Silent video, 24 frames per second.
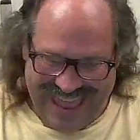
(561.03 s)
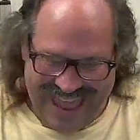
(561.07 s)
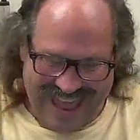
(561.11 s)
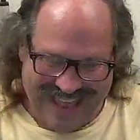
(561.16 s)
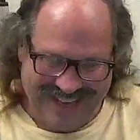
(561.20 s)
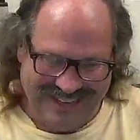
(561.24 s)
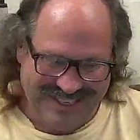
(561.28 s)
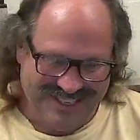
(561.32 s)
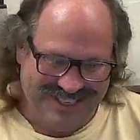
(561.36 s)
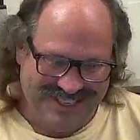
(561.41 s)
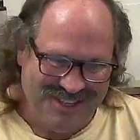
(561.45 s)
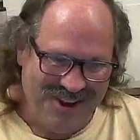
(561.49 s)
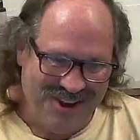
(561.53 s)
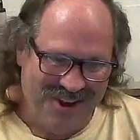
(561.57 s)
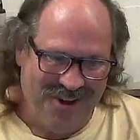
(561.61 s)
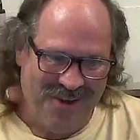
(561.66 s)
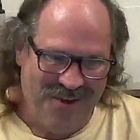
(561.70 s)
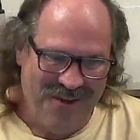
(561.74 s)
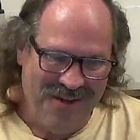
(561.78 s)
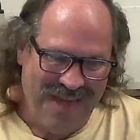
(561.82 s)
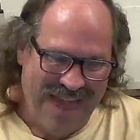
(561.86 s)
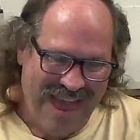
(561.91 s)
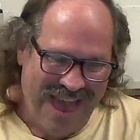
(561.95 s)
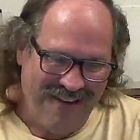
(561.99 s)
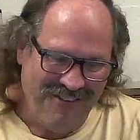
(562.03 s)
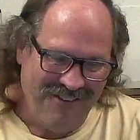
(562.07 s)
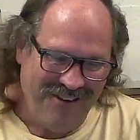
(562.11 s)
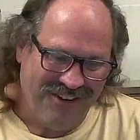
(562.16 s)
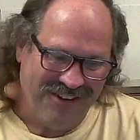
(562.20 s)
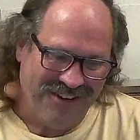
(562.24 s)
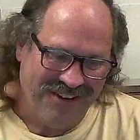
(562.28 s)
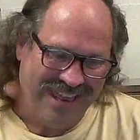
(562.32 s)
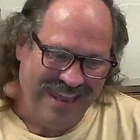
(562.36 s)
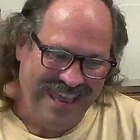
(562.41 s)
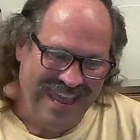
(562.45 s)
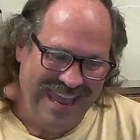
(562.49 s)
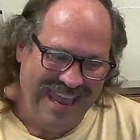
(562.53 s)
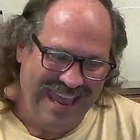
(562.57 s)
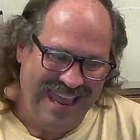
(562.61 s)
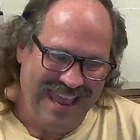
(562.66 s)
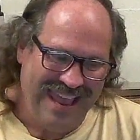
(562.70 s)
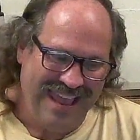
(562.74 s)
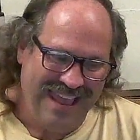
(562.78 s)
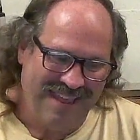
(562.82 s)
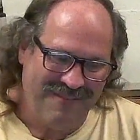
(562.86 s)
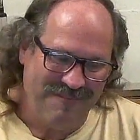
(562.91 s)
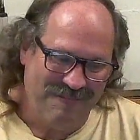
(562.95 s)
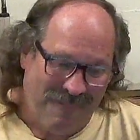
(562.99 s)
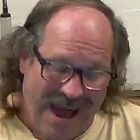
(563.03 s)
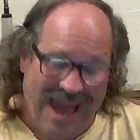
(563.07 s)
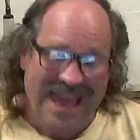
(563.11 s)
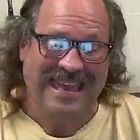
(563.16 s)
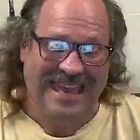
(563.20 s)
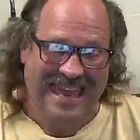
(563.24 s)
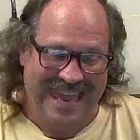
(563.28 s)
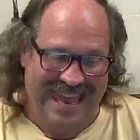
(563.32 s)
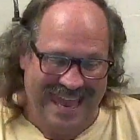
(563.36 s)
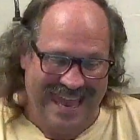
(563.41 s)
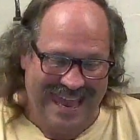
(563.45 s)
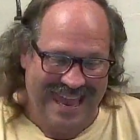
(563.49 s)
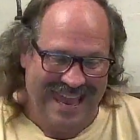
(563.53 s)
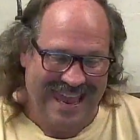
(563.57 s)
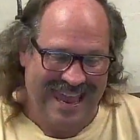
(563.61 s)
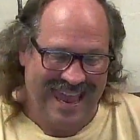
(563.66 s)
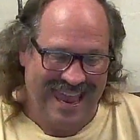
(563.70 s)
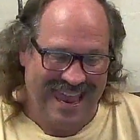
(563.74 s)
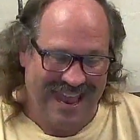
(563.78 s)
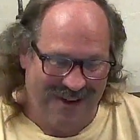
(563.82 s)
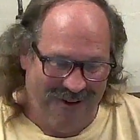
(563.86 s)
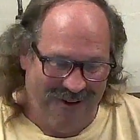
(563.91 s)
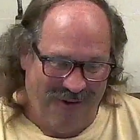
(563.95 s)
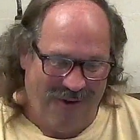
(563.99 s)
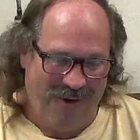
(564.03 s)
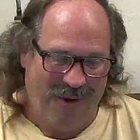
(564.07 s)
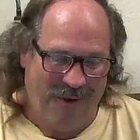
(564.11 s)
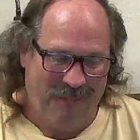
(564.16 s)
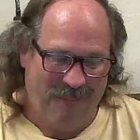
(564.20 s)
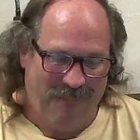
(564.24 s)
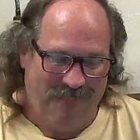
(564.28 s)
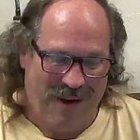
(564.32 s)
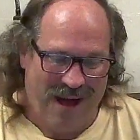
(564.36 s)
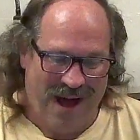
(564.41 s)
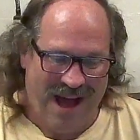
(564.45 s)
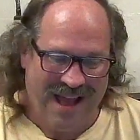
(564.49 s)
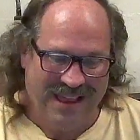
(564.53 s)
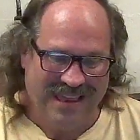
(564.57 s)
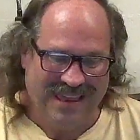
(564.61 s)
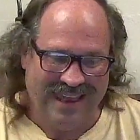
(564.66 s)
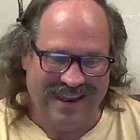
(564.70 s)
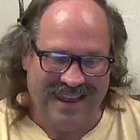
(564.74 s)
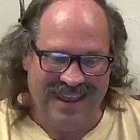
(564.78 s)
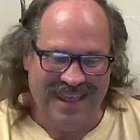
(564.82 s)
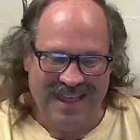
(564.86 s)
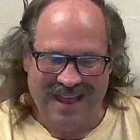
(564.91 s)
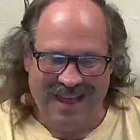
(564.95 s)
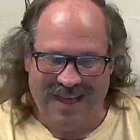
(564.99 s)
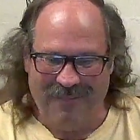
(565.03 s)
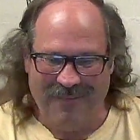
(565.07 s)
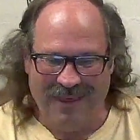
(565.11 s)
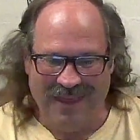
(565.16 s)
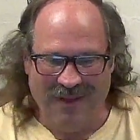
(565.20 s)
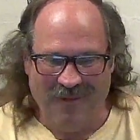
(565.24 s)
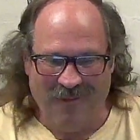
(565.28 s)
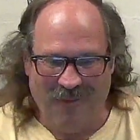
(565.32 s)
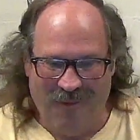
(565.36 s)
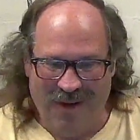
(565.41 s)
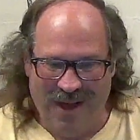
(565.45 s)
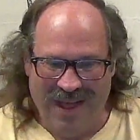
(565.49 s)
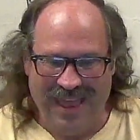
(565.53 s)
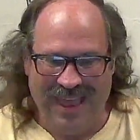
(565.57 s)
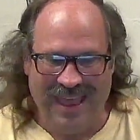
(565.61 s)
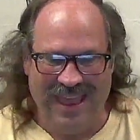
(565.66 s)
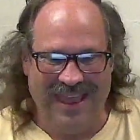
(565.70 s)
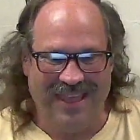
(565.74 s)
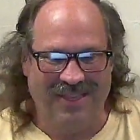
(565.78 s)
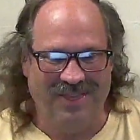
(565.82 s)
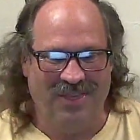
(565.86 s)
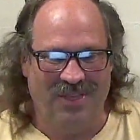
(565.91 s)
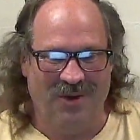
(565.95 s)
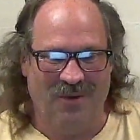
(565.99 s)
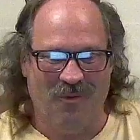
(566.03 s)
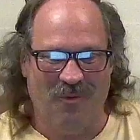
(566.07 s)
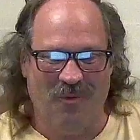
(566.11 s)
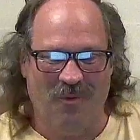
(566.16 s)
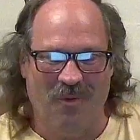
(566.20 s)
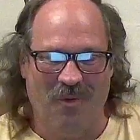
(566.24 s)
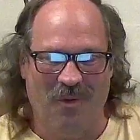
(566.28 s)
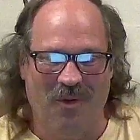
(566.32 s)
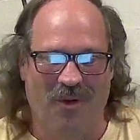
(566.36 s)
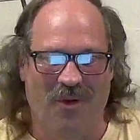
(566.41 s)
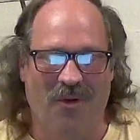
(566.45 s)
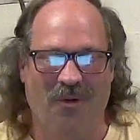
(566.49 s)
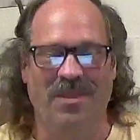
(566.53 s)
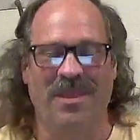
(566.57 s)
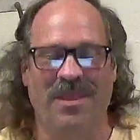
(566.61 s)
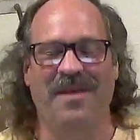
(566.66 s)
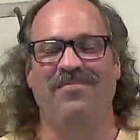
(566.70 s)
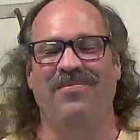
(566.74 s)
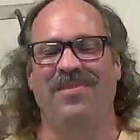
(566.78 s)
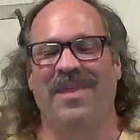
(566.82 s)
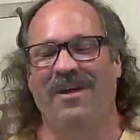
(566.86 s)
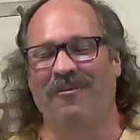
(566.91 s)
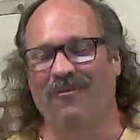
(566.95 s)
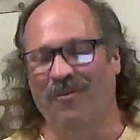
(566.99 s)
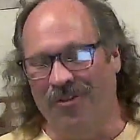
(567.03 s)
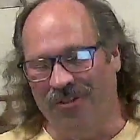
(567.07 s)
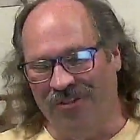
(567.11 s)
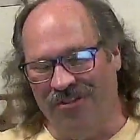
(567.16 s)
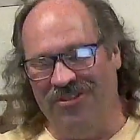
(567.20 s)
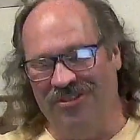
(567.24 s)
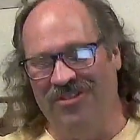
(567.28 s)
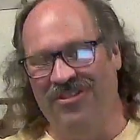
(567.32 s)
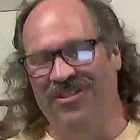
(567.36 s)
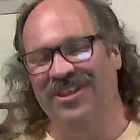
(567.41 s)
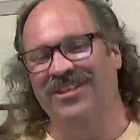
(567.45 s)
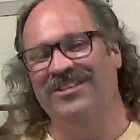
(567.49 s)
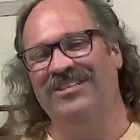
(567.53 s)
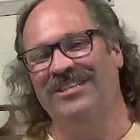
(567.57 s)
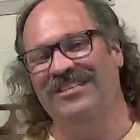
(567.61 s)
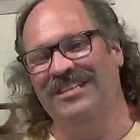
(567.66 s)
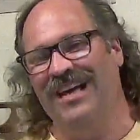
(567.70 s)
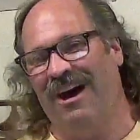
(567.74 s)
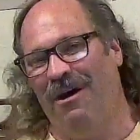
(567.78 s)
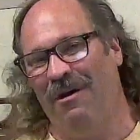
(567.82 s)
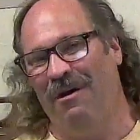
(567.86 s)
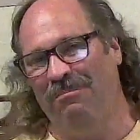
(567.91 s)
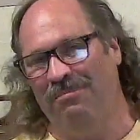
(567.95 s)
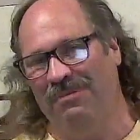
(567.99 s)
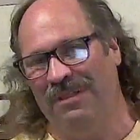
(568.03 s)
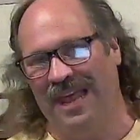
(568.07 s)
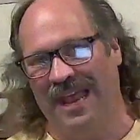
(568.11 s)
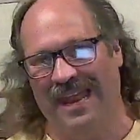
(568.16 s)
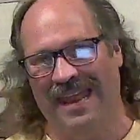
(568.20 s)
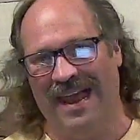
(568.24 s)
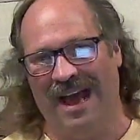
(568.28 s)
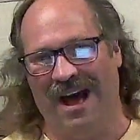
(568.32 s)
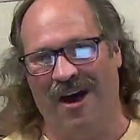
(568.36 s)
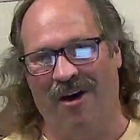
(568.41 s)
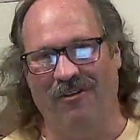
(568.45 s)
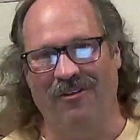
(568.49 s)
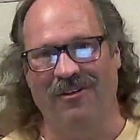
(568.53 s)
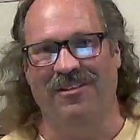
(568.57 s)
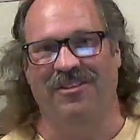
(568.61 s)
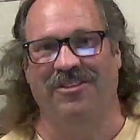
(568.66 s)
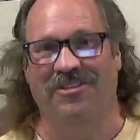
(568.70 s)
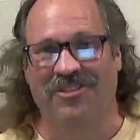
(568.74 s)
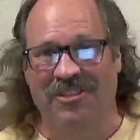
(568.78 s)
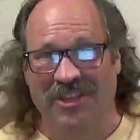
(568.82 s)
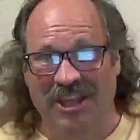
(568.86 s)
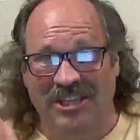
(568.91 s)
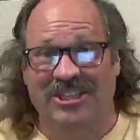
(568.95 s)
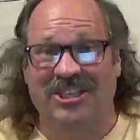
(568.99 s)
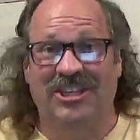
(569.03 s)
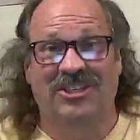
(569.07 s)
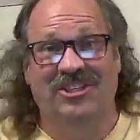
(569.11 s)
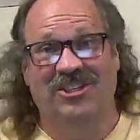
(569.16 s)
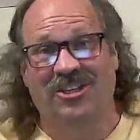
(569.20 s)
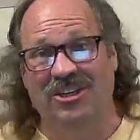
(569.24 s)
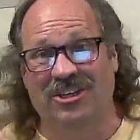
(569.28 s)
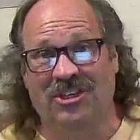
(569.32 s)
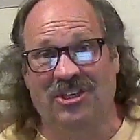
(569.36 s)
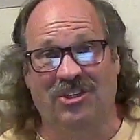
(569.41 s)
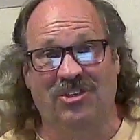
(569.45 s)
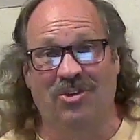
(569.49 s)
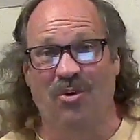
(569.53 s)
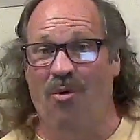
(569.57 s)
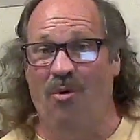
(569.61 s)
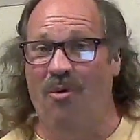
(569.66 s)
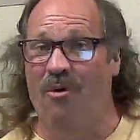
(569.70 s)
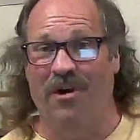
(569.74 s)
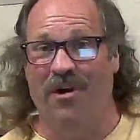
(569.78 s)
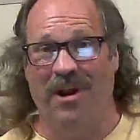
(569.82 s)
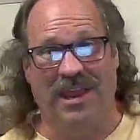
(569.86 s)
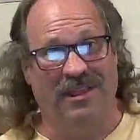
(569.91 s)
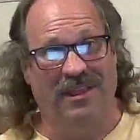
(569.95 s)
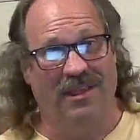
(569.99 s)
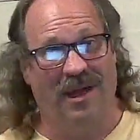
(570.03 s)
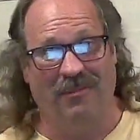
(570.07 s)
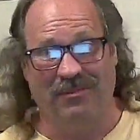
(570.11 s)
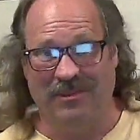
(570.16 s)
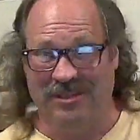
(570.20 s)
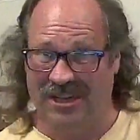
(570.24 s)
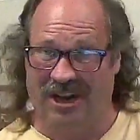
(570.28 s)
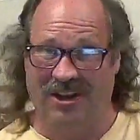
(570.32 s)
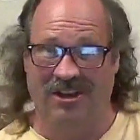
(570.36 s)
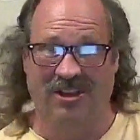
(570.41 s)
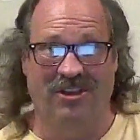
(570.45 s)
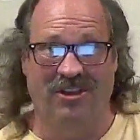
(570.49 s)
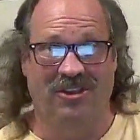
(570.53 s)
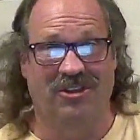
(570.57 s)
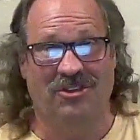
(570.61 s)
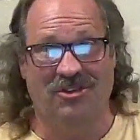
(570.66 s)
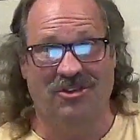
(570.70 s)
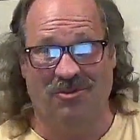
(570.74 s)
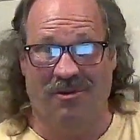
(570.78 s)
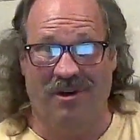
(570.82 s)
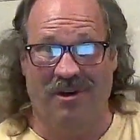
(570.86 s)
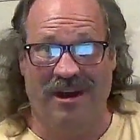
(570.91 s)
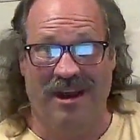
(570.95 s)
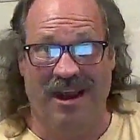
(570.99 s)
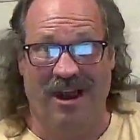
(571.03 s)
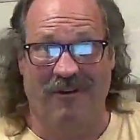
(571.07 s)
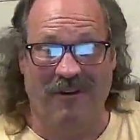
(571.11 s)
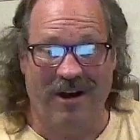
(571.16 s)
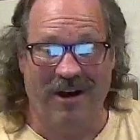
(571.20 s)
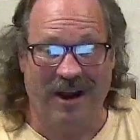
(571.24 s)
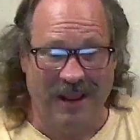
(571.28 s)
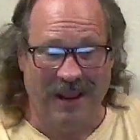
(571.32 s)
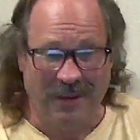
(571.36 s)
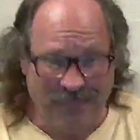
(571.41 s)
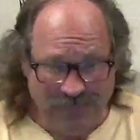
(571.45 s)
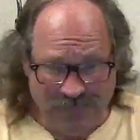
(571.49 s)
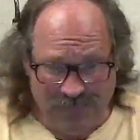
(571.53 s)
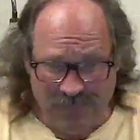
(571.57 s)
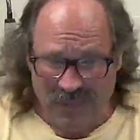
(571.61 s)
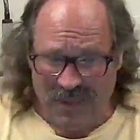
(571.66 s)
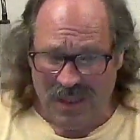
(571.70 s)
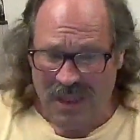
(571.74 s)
And so having her key, my key in her pocket, I'm like, what in the world? Well, this is how it played out. This is the story. I'm telling you the story now. Ready?